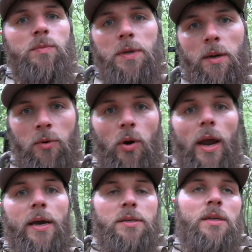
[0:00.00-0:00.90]
become
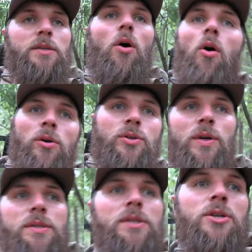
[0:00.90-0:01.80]
grass. That's hard
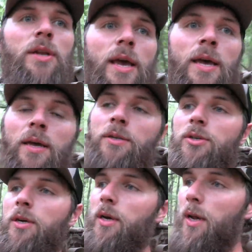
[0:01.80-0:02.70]
transition edge.
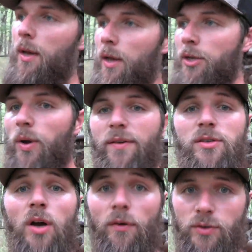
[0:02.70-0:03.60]
And you have
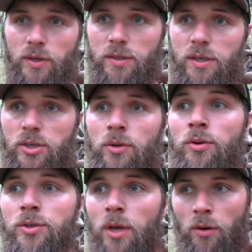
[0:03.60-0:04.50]
soft transition or
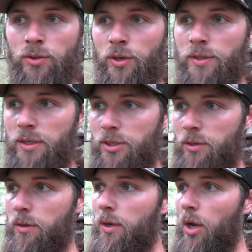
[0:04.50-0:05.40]
subtle transition